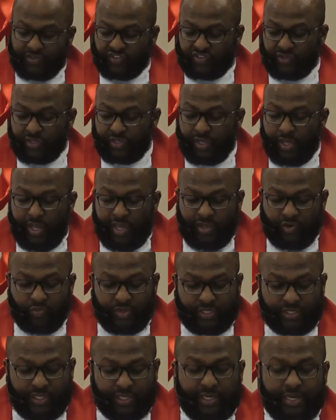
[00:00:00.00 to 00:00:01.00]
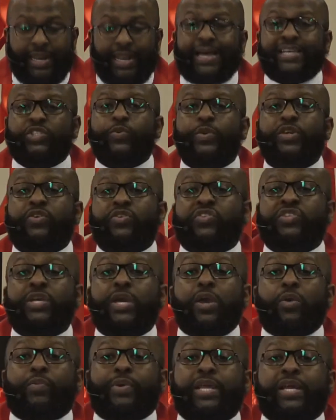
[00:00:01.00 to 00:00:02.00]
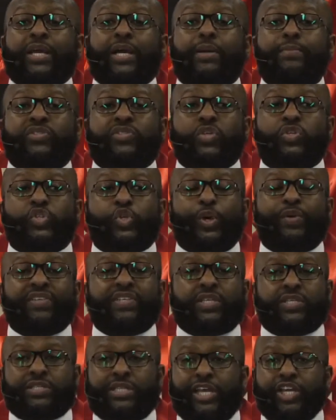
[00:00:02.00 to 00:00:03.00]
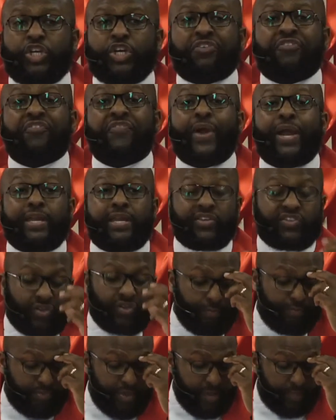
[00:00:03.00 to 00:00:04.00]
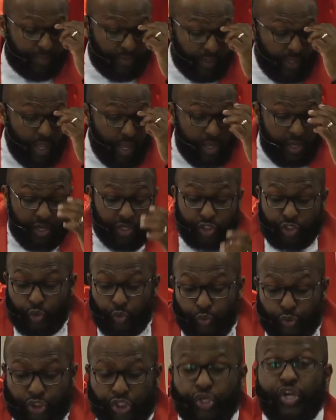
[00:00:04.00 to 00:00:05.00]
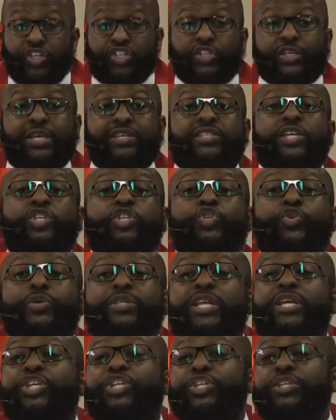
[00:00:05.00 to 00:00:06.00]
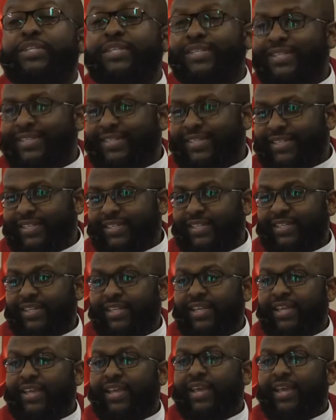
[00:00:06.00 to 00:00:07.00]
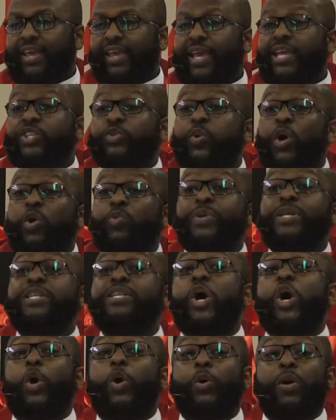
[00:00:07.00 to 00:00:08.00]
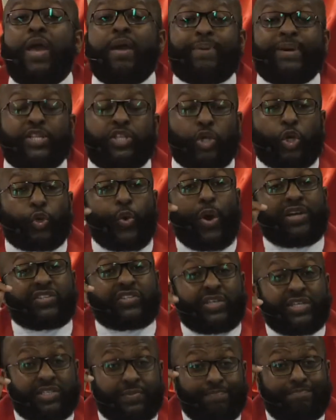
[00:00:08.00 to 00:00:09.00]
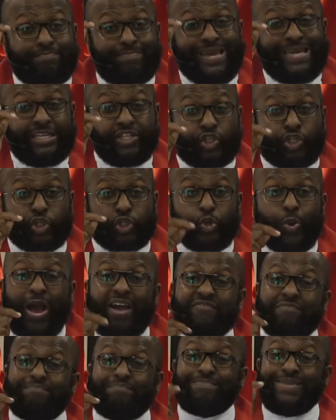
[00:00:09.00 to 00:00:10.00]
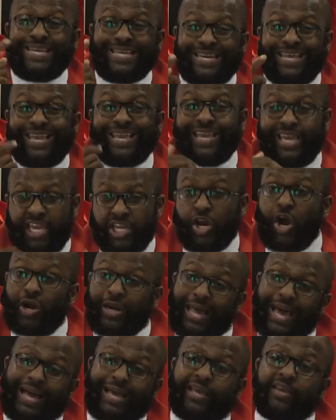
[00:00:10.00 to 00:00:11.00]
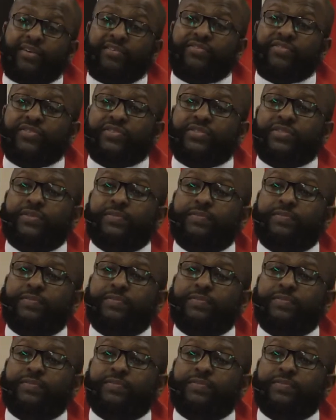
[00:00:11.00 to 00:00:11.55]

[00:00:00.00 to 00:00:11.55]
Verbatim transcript: and, and we did it last week. You see, when it comes to services like Good Friday, some people uh, do church because it's tradition, it's what we know. But the cross is meant to have meaning in our lives.